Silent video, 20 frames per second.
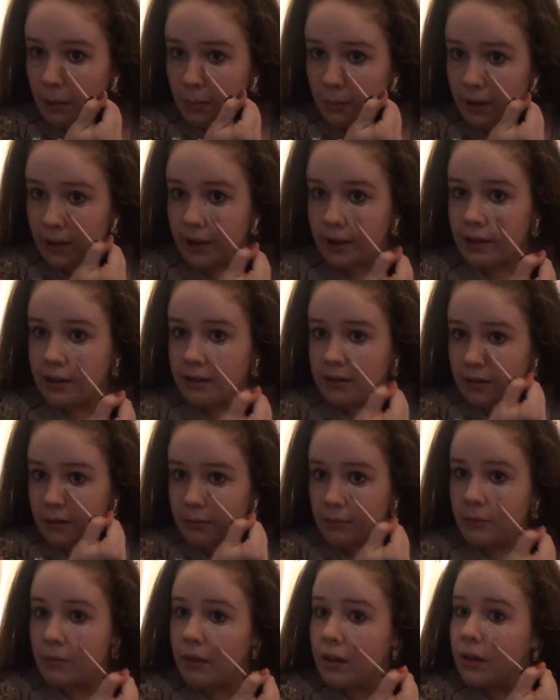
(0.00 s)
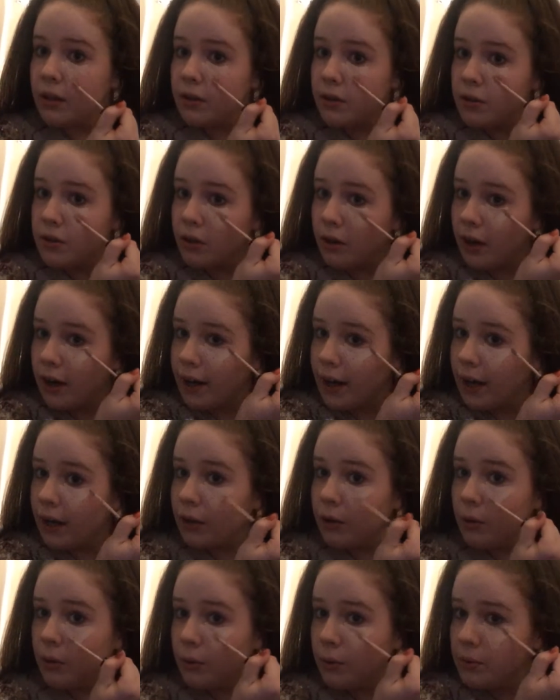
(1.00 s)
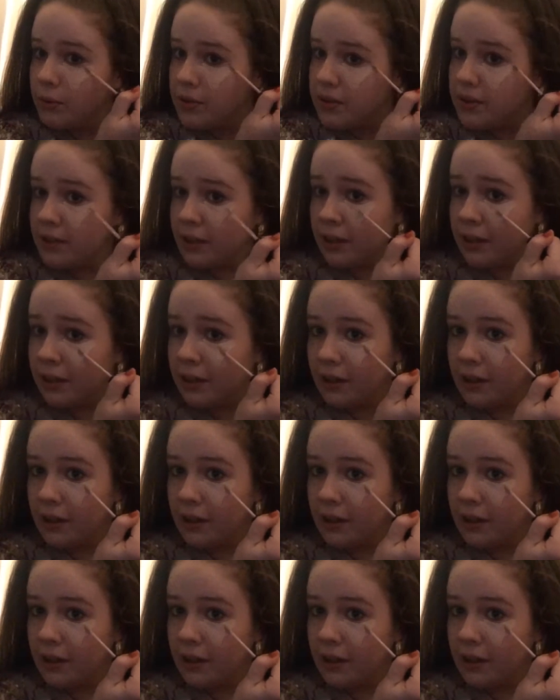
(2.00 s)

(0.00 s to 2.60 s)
make some triangles.